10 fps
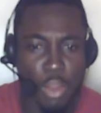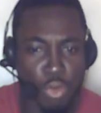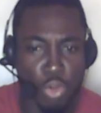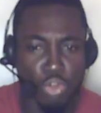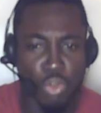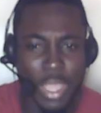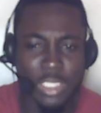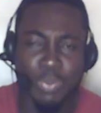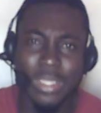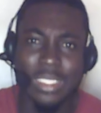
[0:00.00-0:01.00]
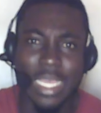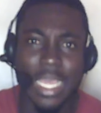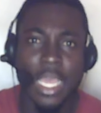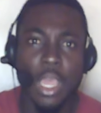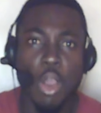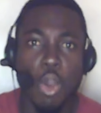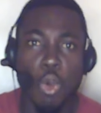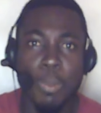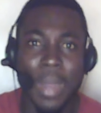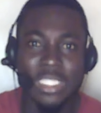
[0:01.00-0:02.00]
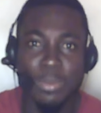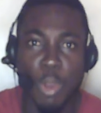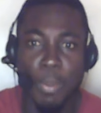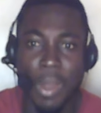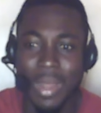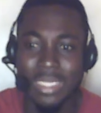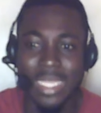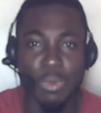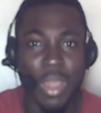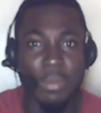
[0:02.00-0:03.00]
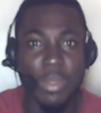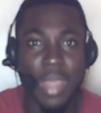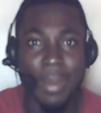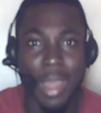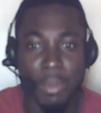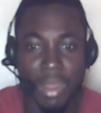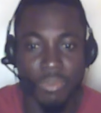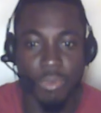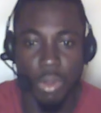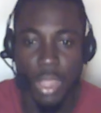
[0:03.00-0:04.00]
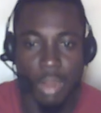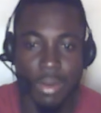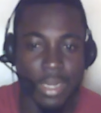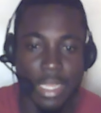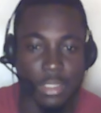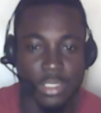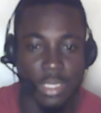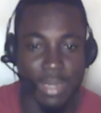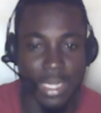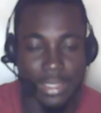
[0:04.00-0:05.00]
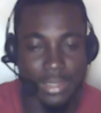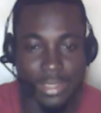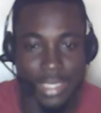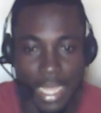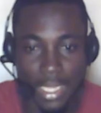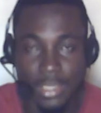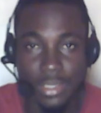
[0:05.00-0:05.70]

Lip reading: No, do you expect, say, party bill powers and why be my man for and ready chairman and tessa.